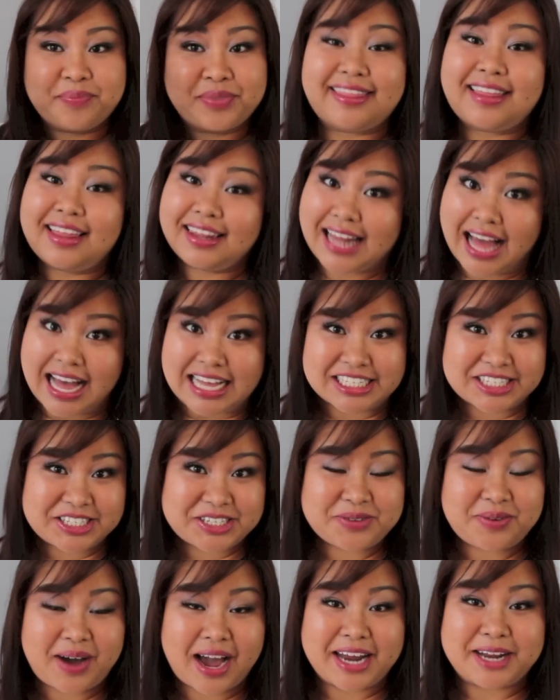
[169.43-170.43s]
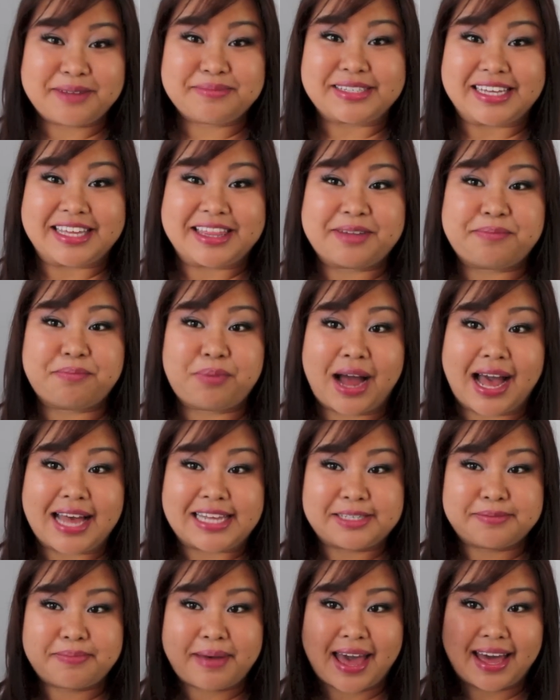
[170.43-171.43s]
And the last two items in the
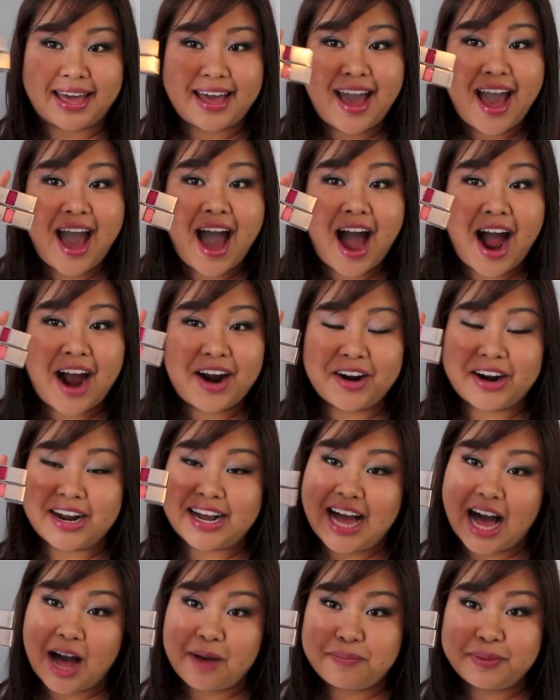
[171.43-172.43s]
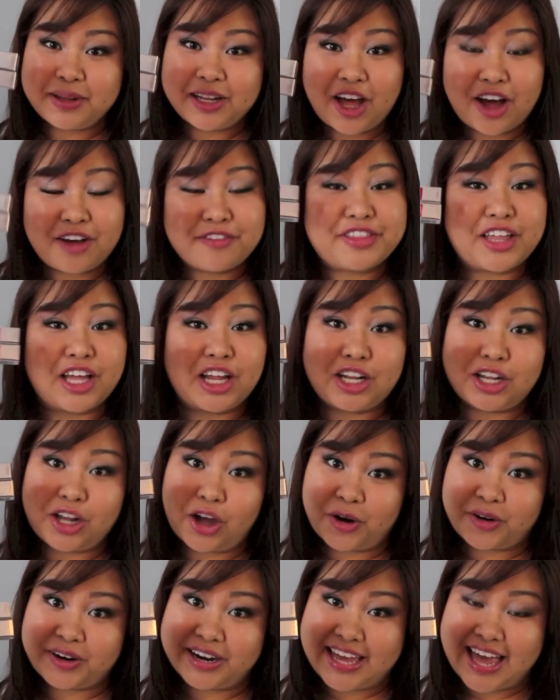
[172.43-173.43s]
prize pack are a couple of the
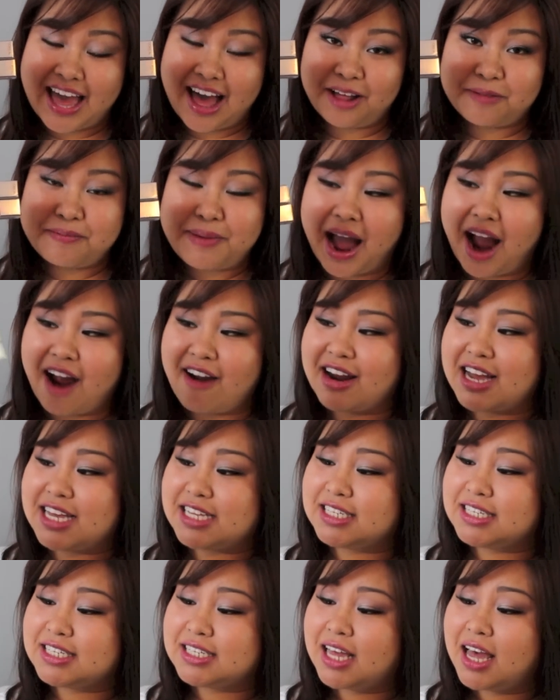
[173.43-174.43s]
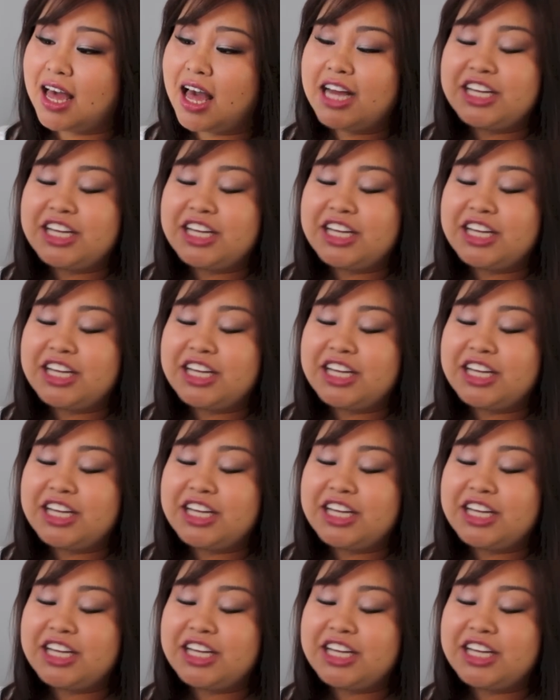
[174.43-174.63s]
L'Oreal Paris